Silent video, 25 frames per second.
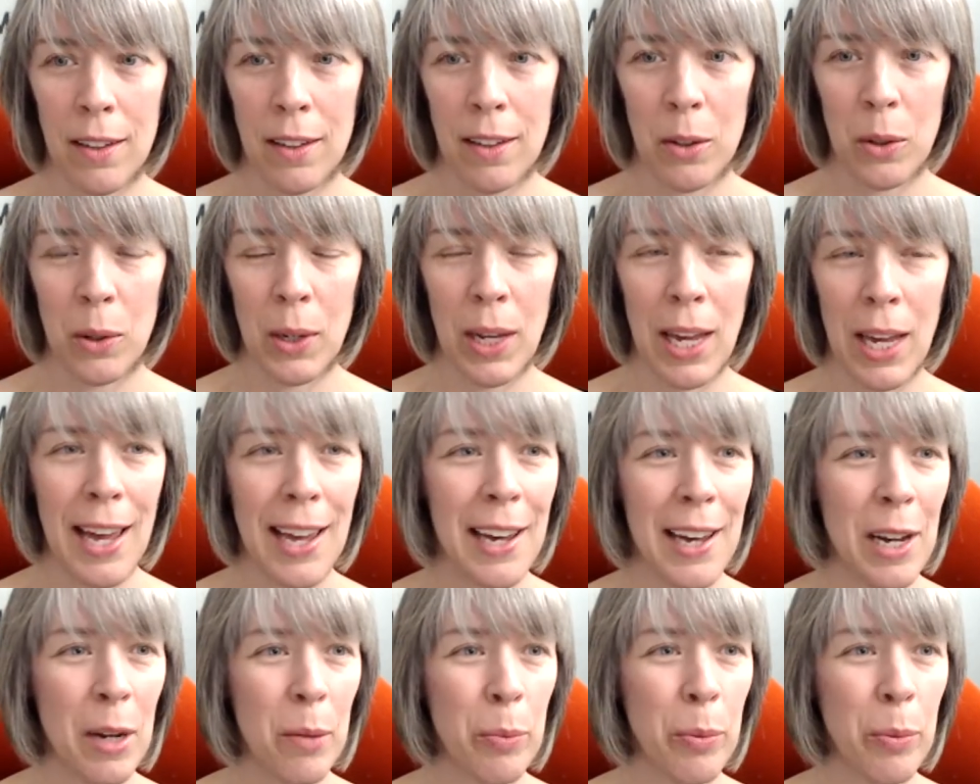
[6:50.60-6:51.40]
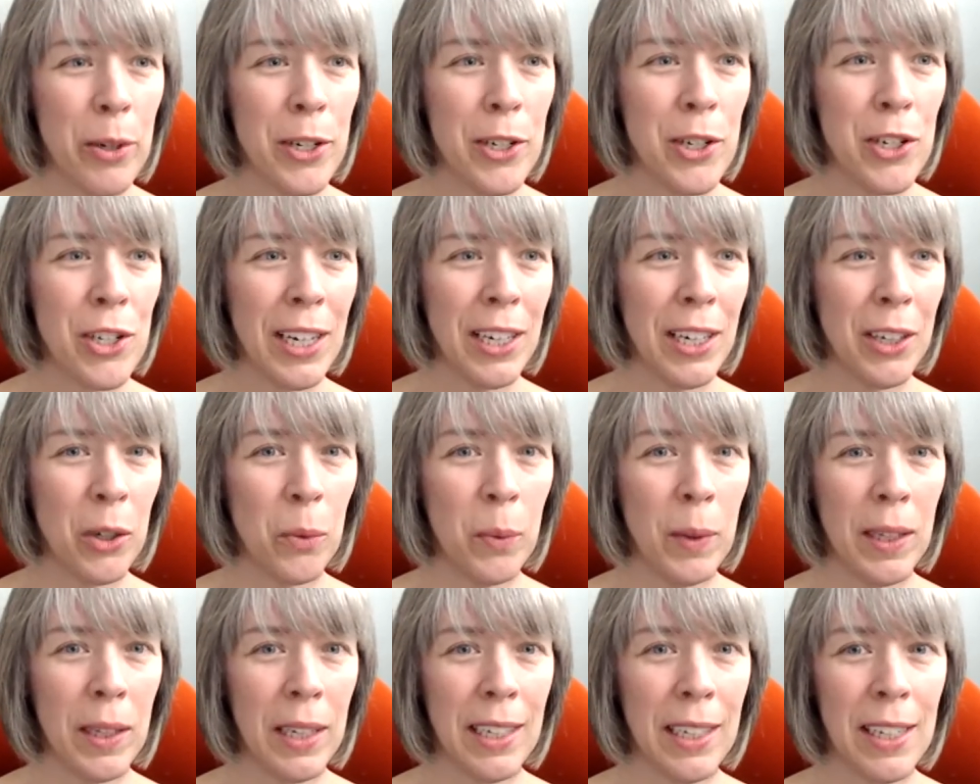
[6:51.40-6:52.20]
Okay, I appreciate your
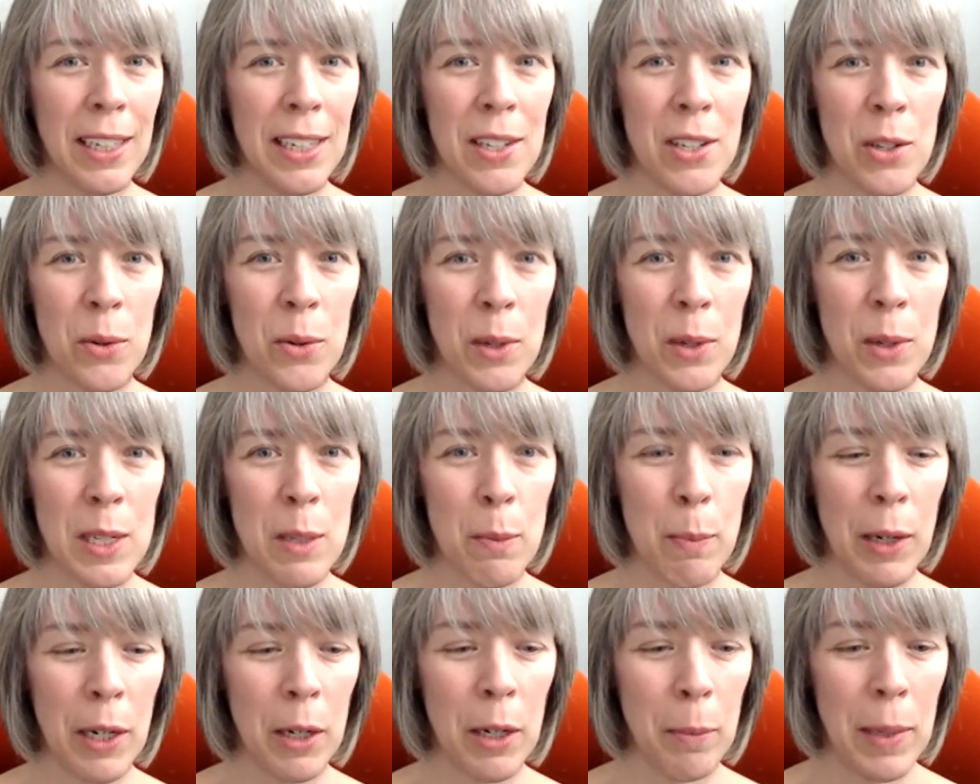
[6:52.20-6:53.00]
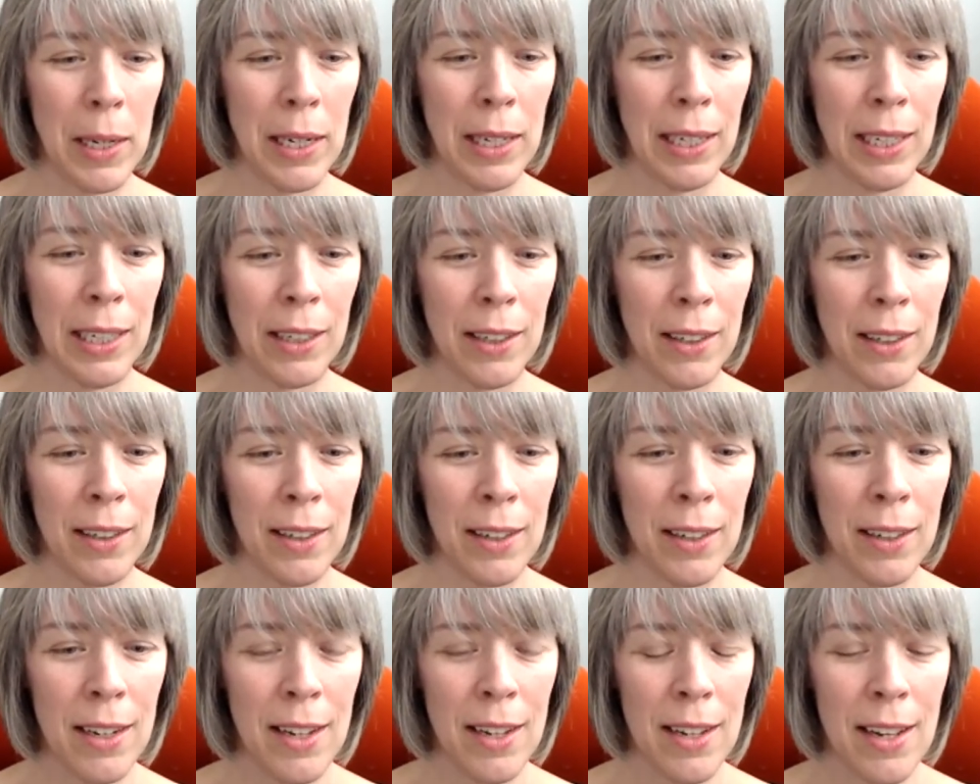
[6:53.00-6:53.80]
willingness to experiment
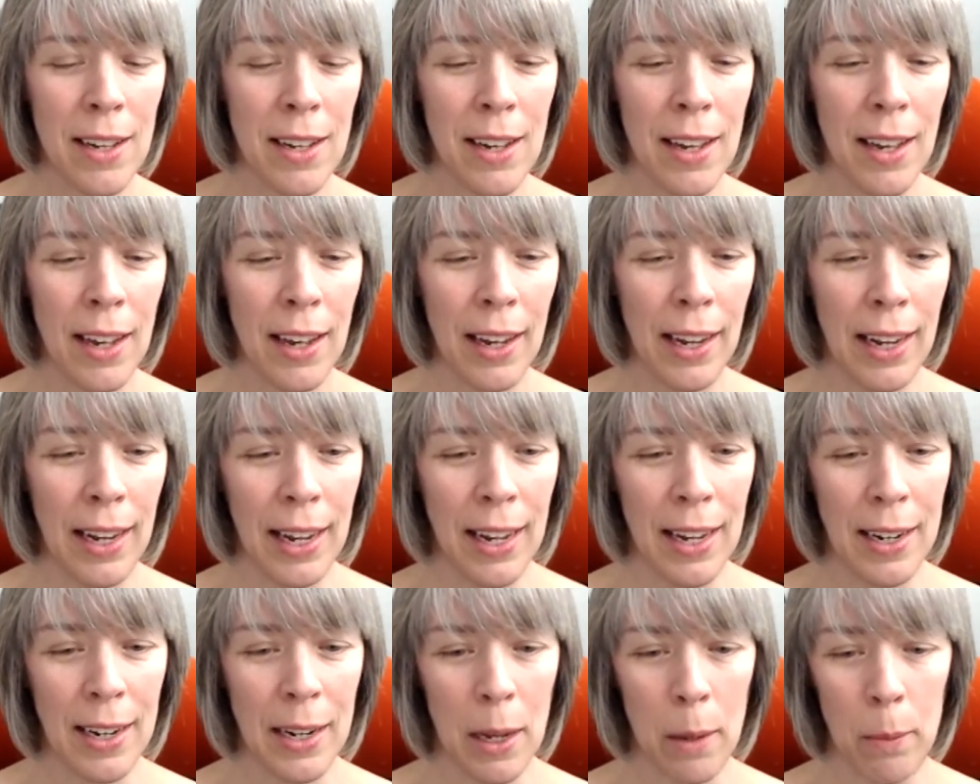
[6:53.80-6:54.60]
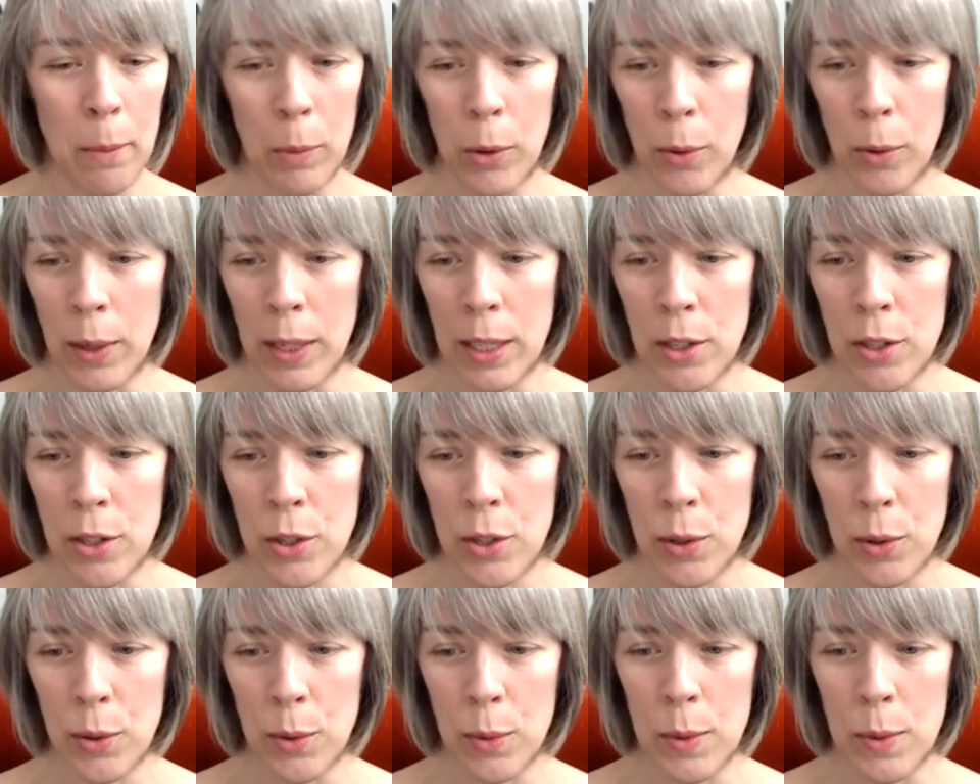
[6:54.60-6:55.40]
here. And I'm going
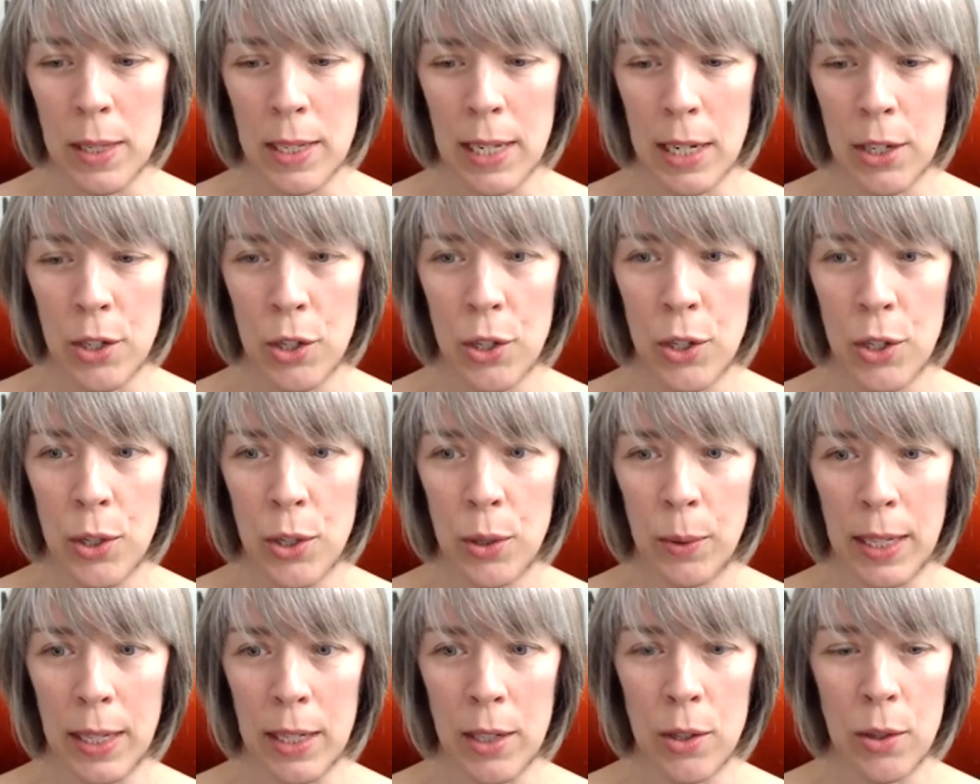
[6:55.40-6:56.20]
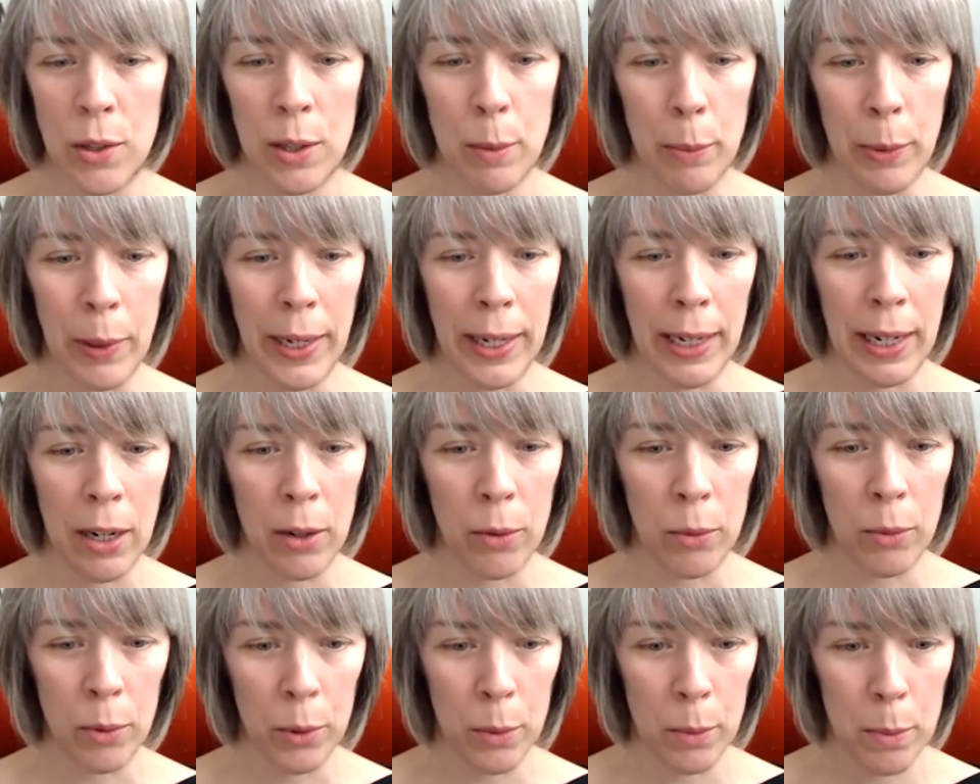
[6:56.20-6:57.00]
to send you into the
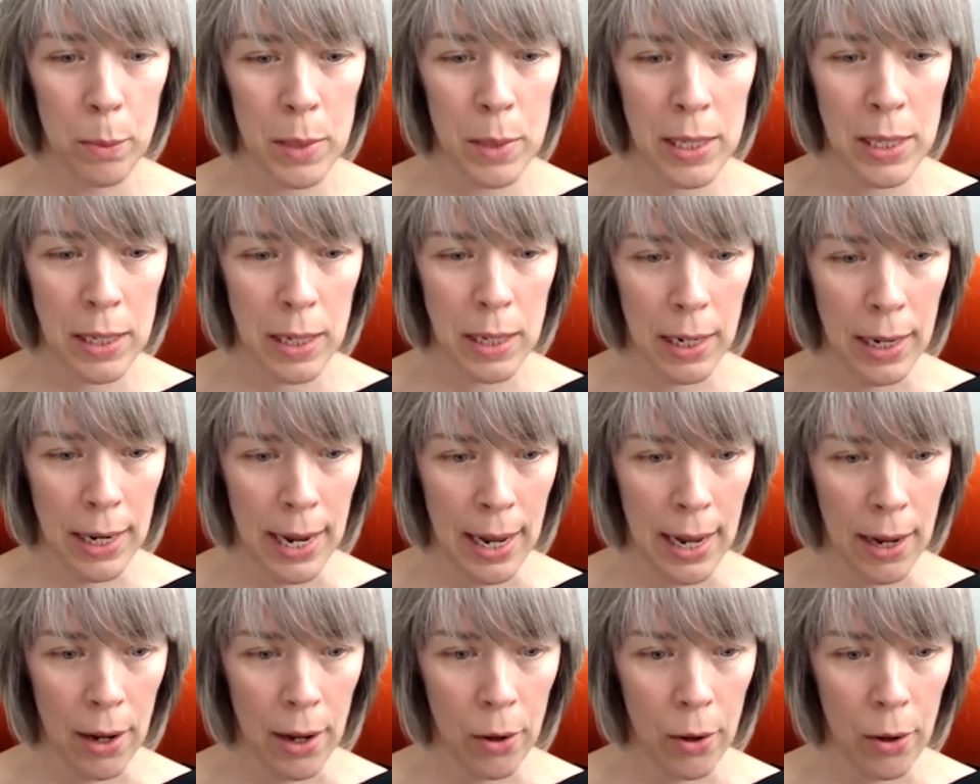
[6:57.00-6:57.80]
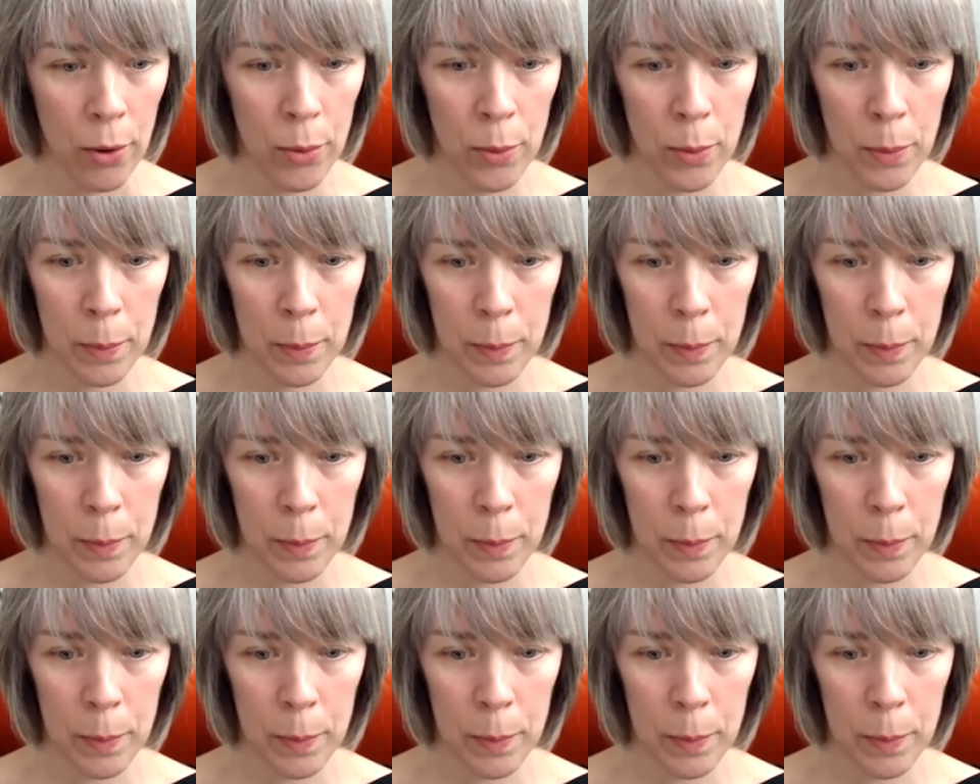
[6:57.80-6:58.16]
breakout rooms now.